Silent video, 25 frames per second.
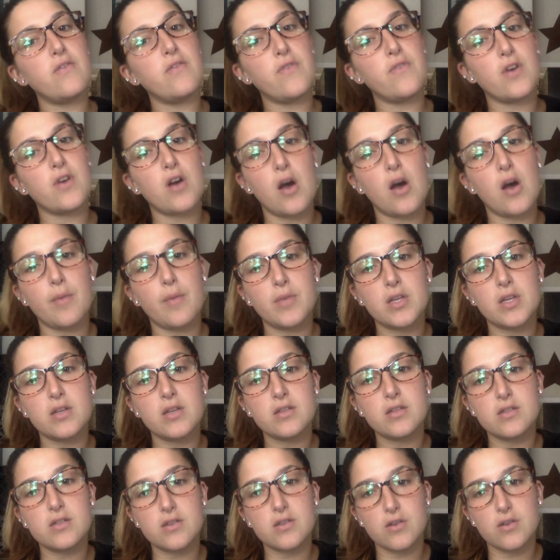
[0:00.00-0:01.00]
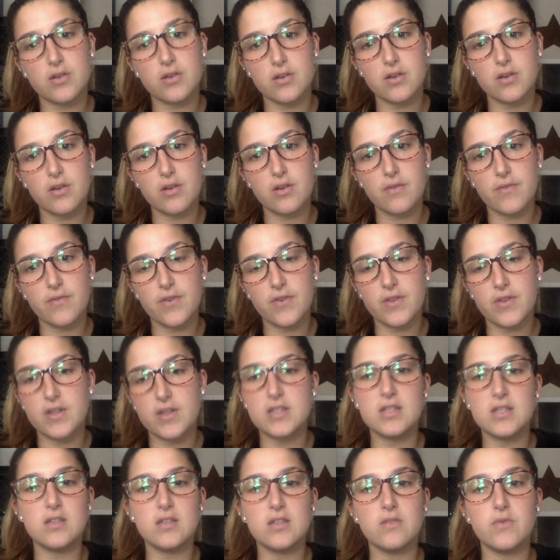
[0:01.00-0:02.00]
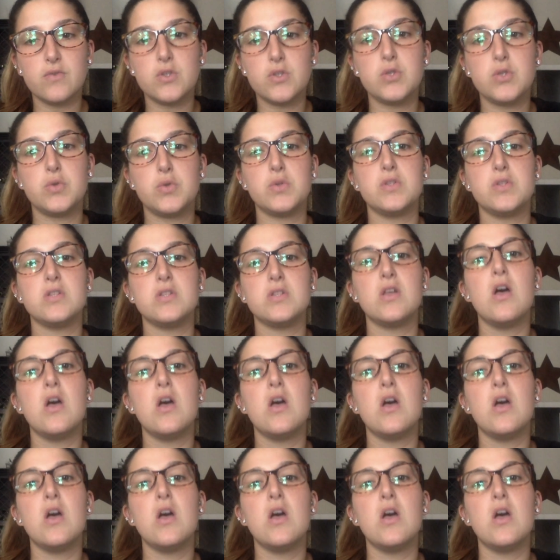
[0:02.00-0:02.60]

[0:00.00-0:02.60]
for common concern for these individuals.